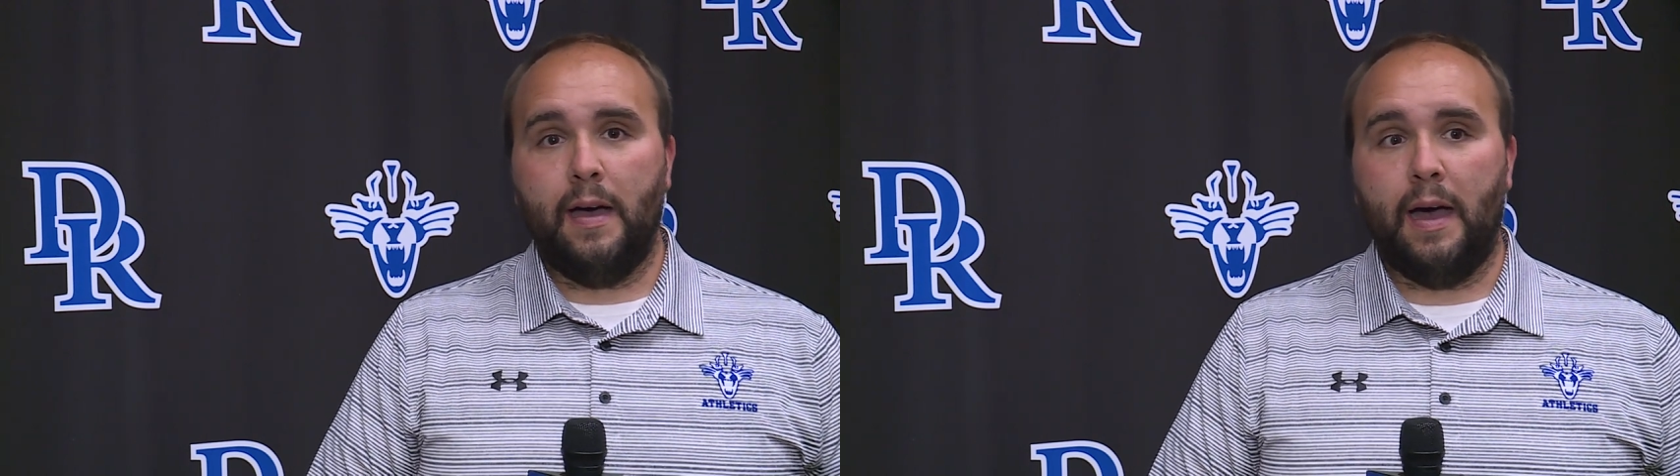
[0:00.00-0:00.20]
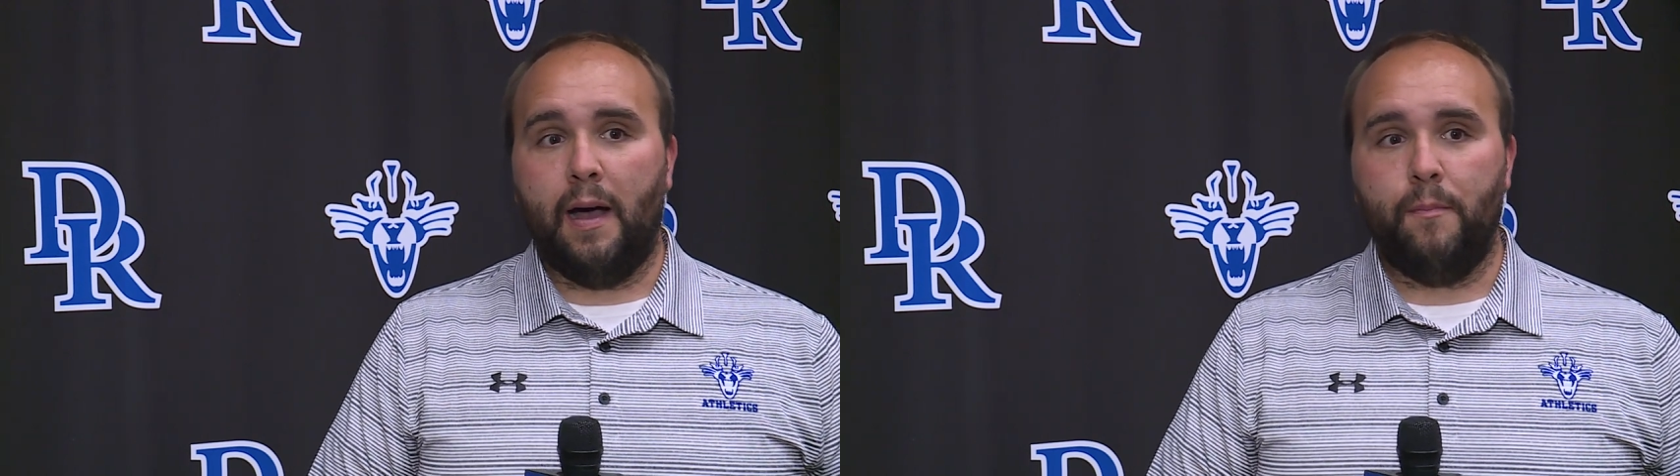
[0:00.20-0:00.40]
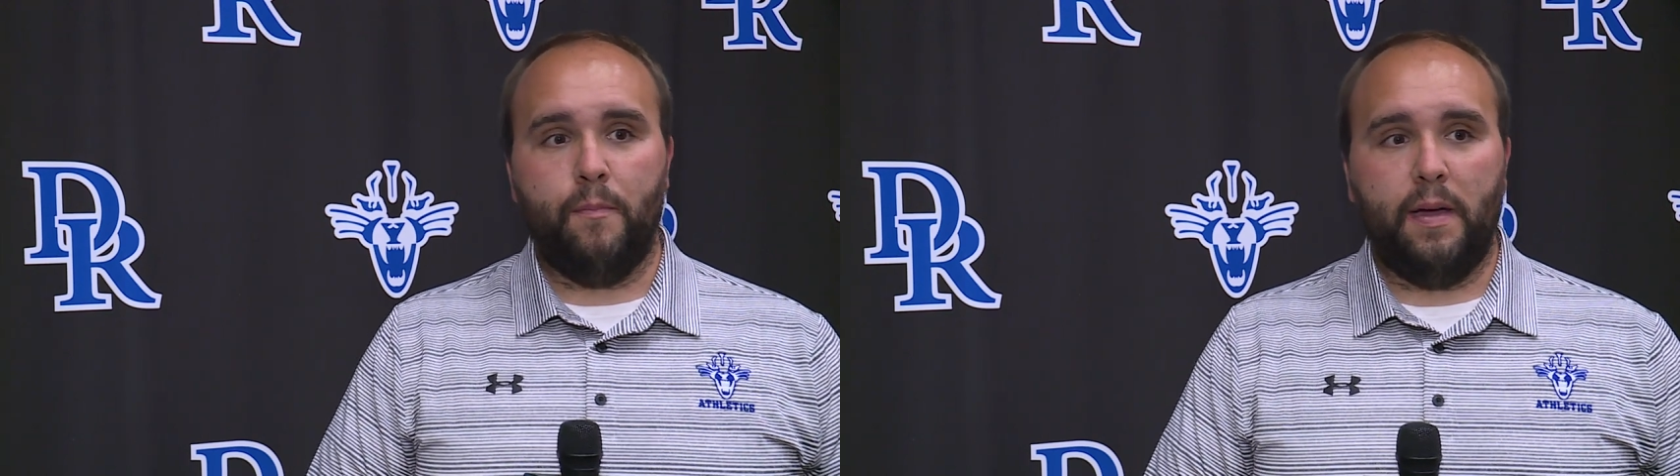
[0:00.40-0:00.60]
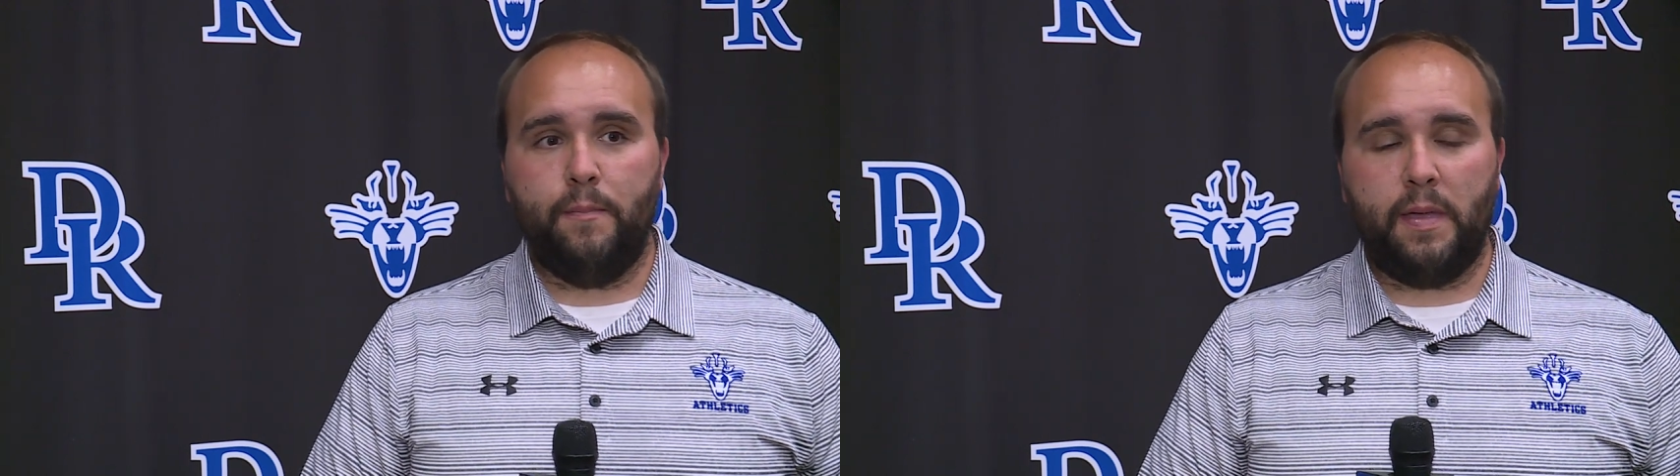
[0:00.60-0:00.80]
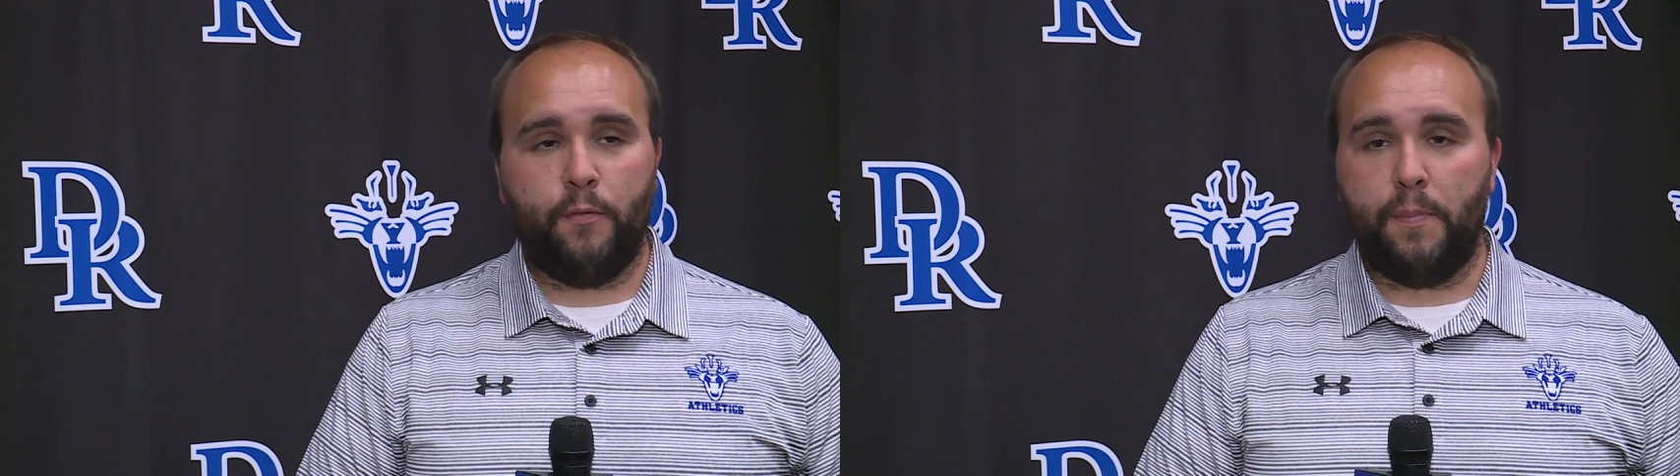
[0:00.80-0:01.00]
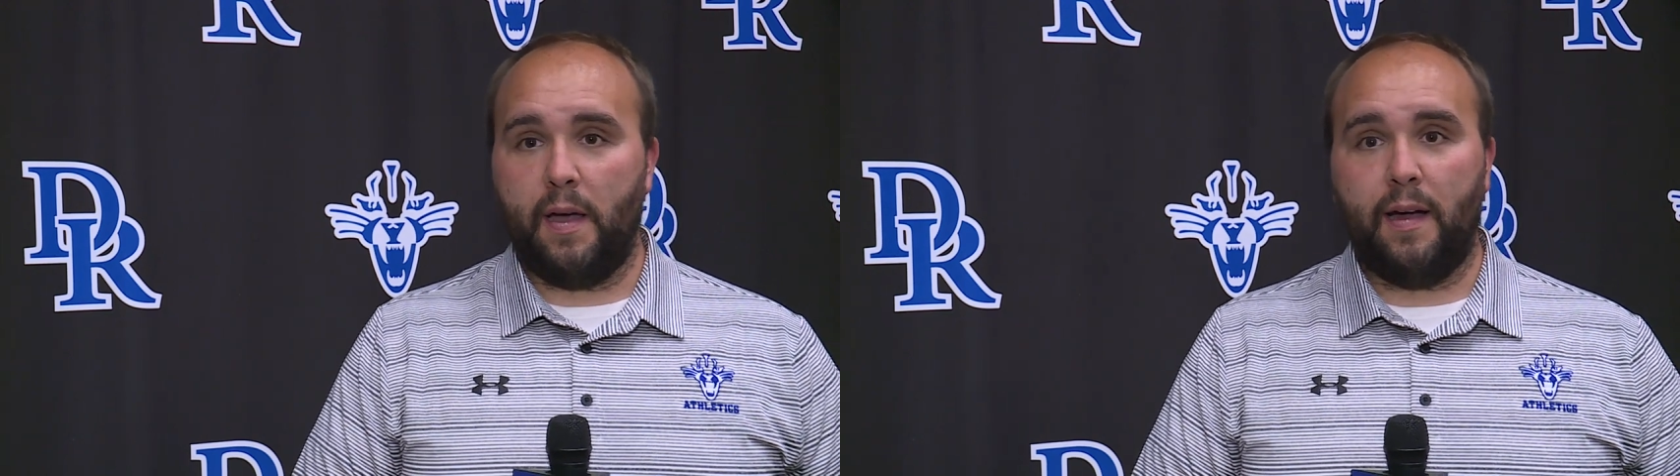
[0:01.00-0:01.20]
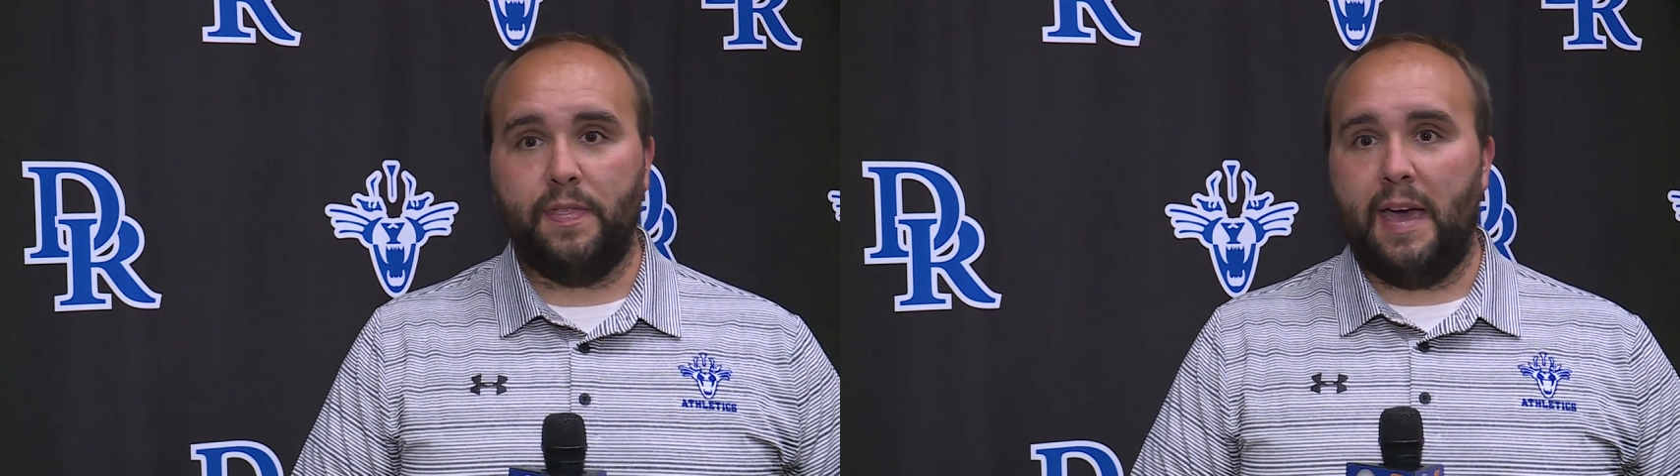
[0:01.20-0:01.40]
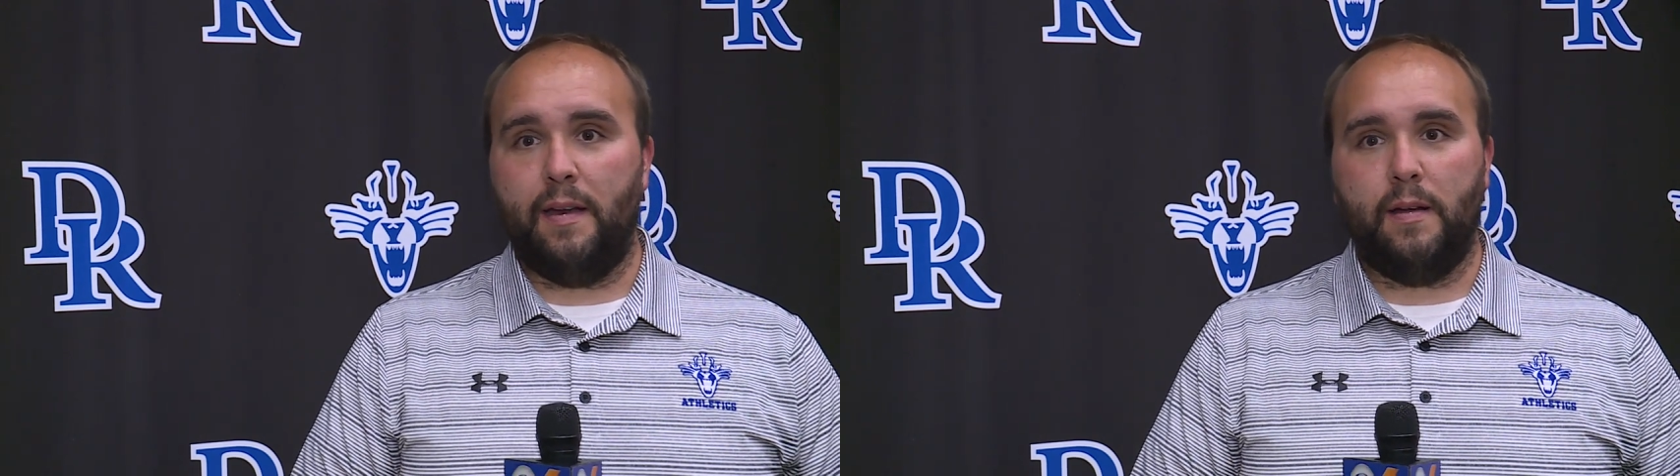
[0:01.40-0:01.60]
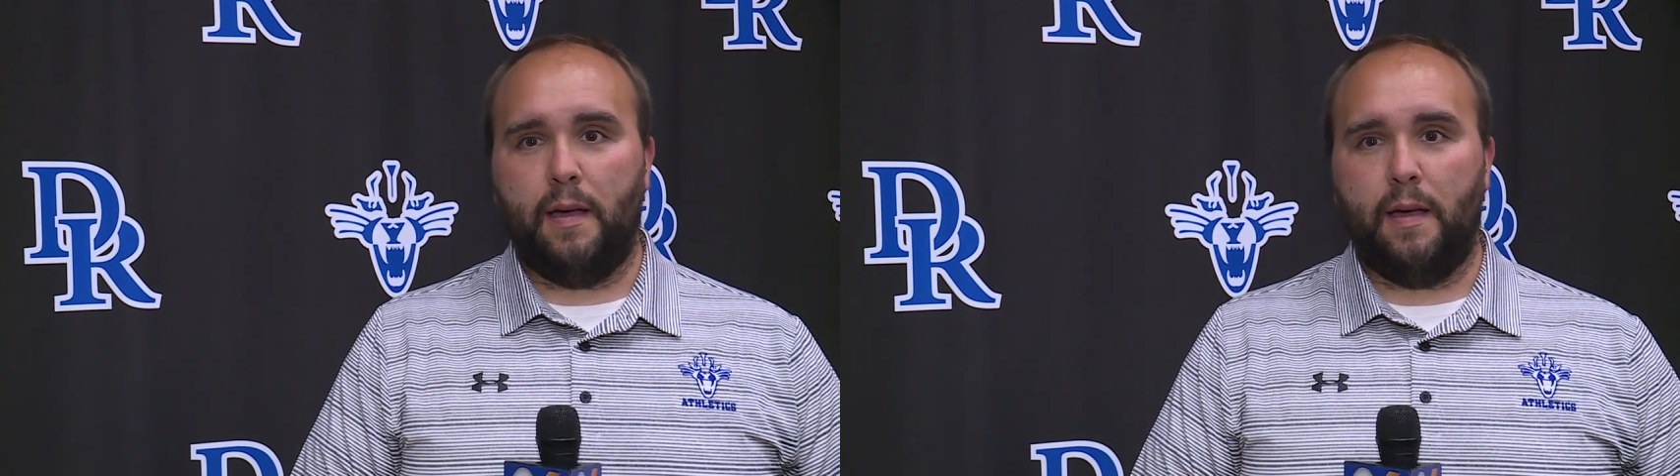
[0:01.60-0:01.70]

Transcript: uh, but even beyond that,